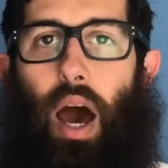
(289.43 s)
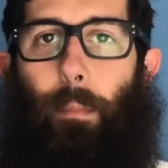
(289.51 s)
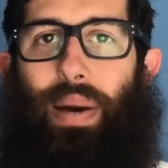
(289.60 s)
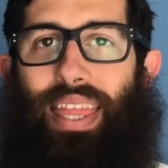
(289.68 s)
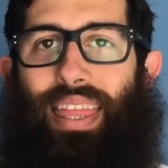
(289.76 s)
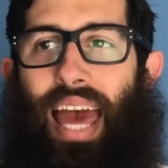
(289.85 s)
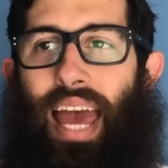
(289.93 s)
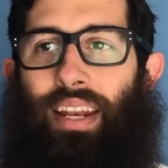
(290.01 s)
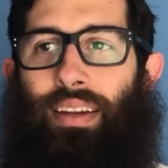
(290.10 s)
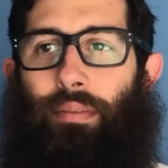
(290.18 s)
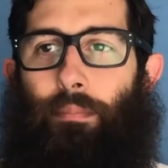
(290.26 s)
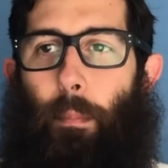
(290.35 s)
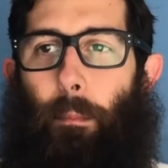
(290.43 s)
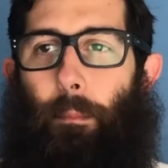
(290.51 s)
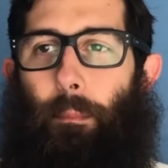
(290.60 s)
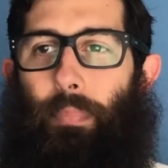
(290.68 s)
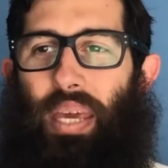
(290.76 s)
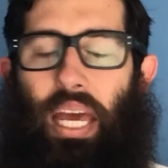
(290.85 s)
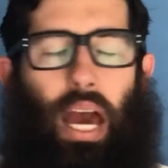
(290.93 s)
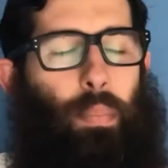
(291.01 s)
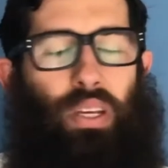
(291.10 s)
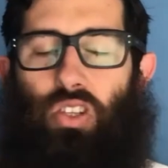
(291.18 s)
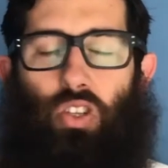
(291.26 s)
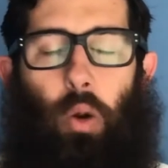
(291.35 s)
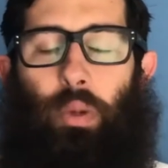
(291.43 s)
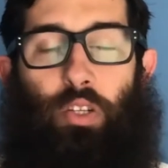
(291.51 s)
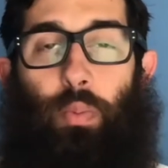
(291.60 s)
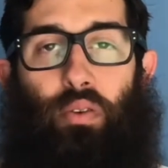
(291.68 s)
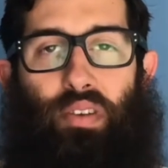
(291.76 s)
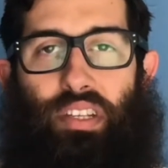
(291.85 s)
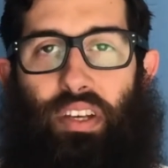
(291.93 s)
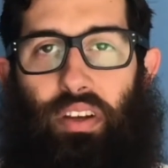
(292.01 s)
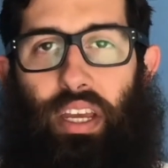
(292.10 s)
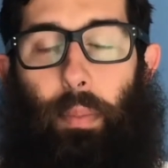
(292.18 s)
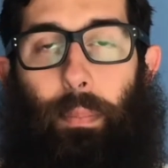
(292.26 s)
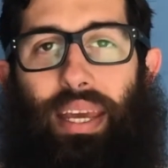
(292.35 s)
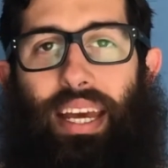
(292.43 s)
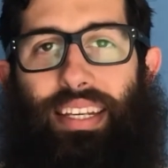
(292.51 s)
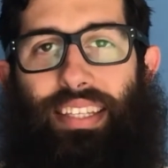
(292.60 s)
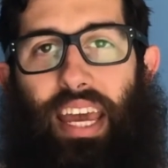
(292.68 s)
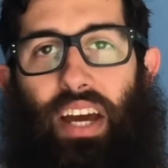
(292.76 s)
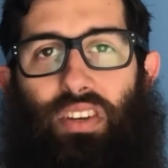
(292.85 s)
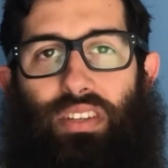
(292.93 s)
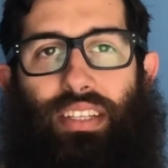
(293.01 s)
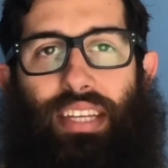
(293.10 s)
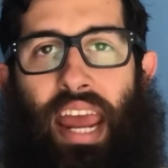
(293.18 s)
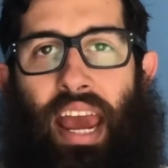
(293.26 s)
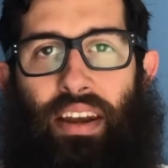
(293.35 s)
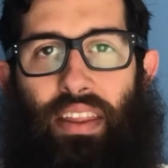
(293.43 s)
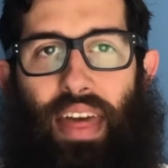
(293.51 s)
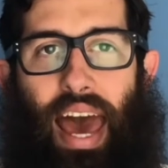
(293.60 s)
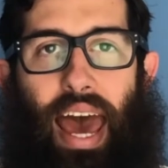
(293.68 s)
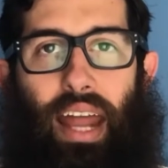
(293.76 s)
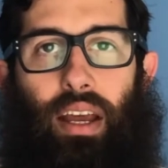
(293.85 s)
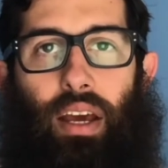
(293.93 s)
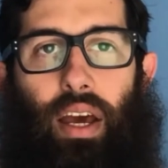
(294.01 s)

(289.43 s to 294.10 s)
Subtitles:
but then becoming so much more resilient because they understand that